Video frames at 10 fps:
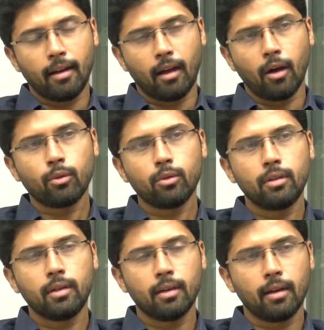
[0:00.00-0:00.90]
how
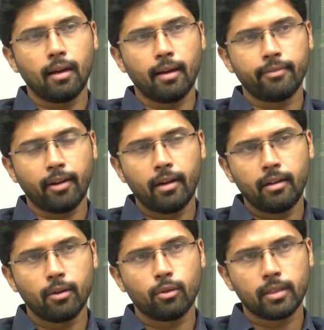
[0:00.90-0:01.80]
could I
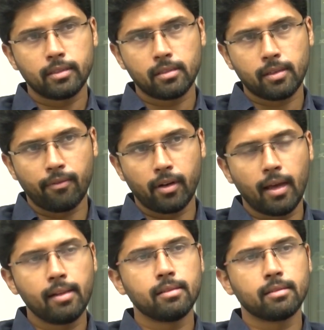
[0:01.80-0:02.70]
find out, is there someone
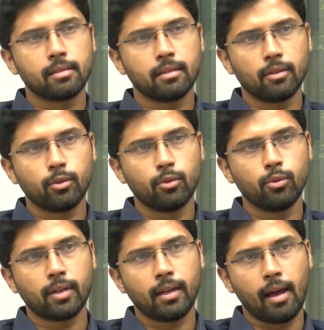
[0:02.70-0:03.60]
else
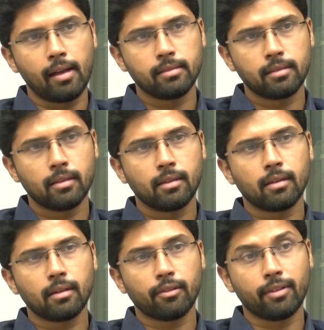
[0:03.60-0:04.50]
who can answer
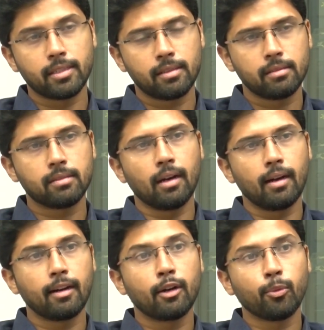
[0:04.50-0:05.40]
questions
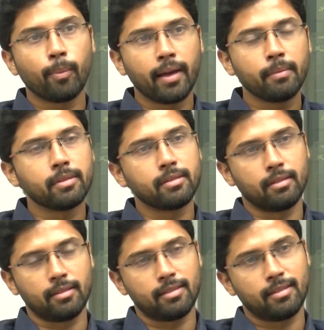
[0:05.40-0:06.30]
related to my
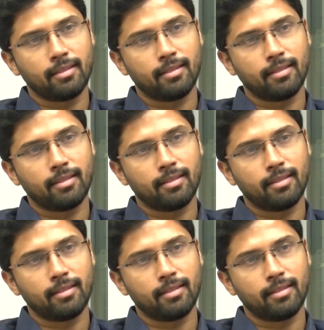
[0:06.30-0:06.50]
business?